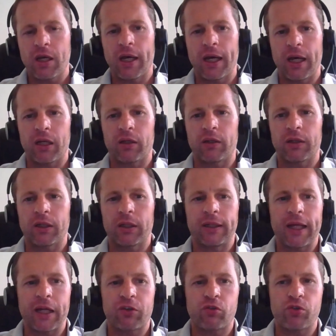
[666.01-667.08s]
and
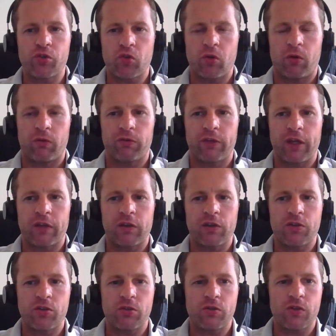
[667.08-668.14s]
that resolved that
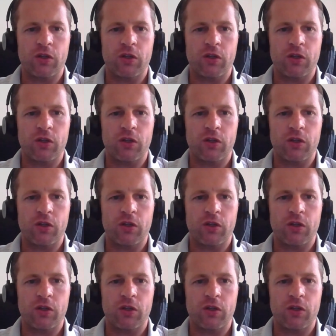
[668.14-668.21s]
issue.